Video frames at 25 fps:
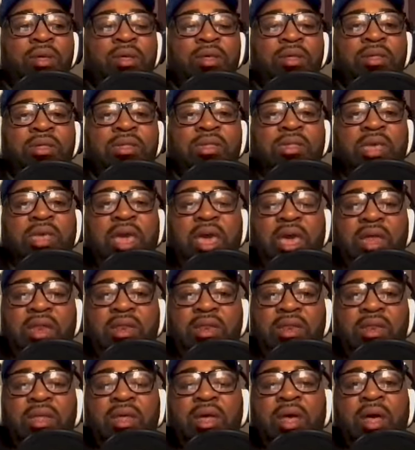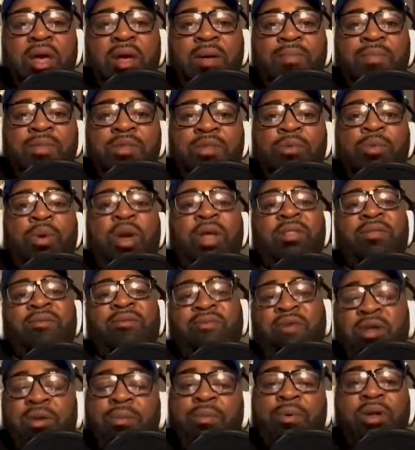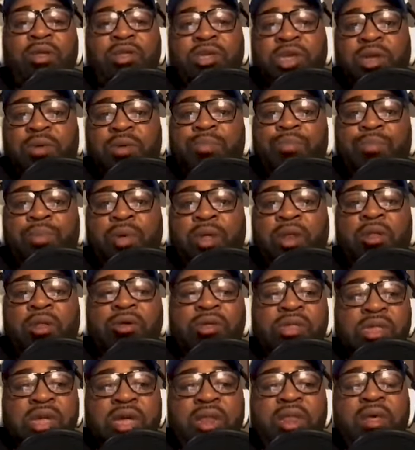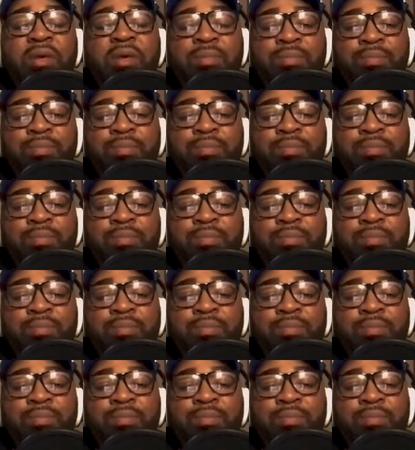skit to write the final project alongside him.